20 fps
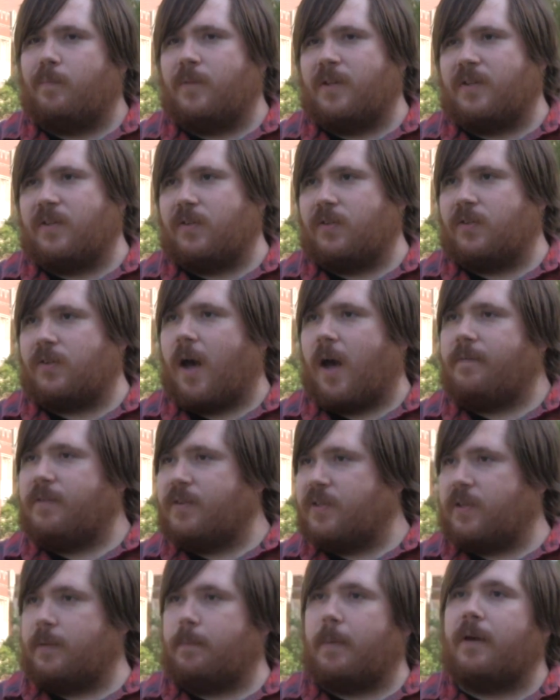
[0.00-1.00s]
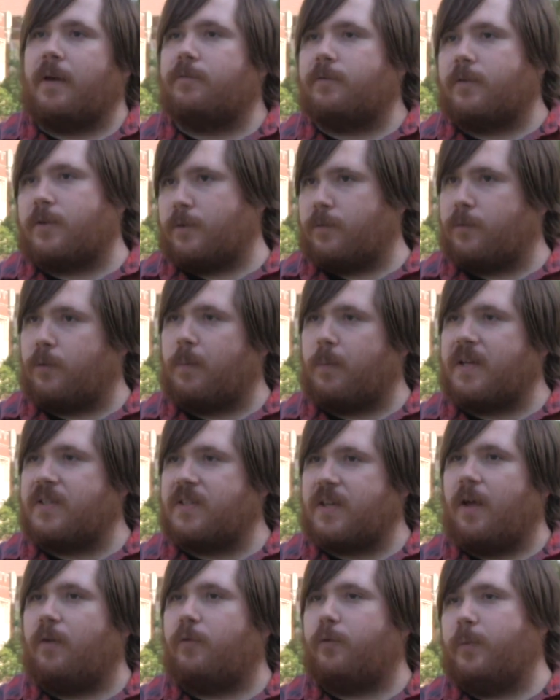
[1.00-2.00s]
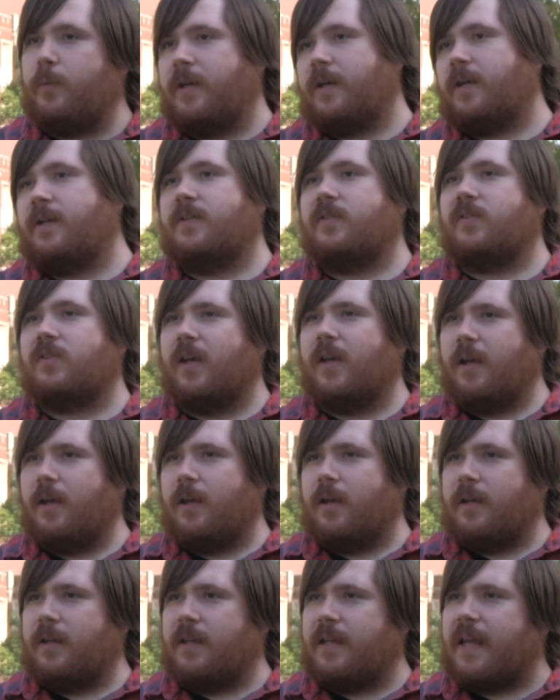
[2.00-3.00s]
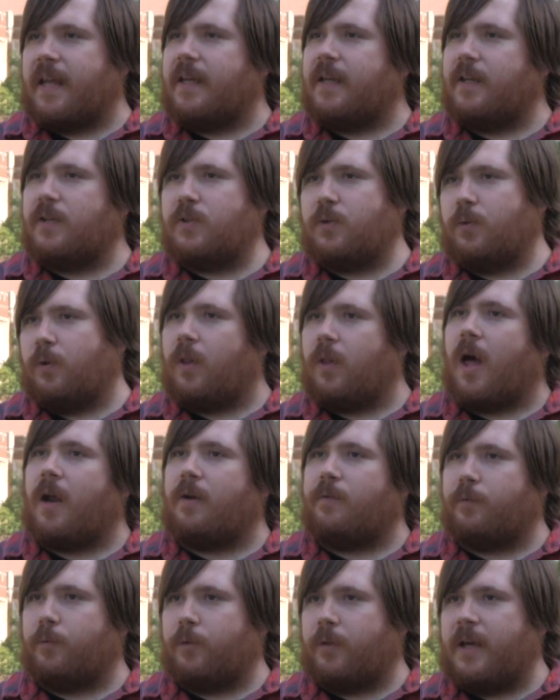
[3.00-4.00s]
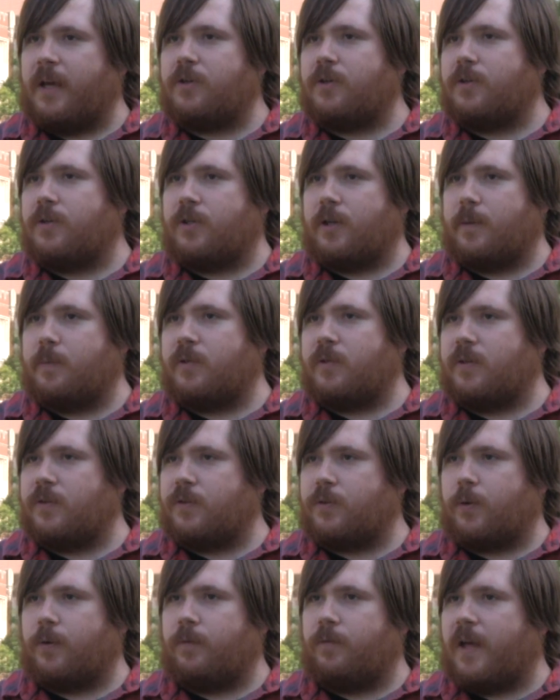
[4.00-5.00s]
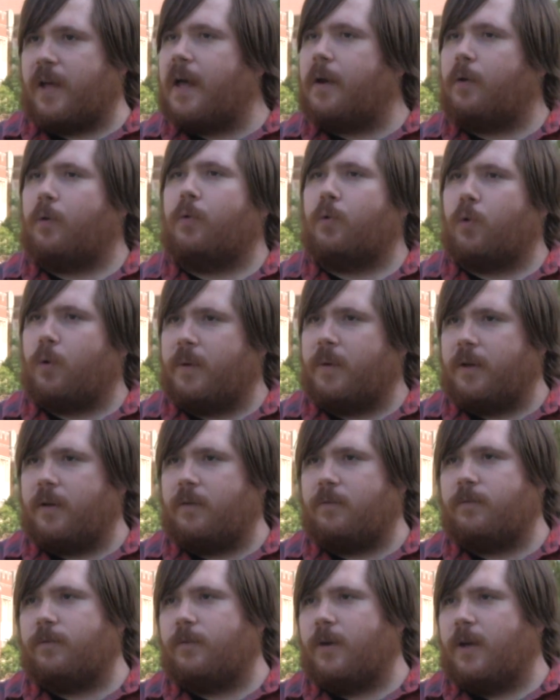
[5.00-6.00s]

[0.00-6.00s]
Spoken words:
This is obviously beneficial for myself because getting into a lot of relationships in sort of the heteronormative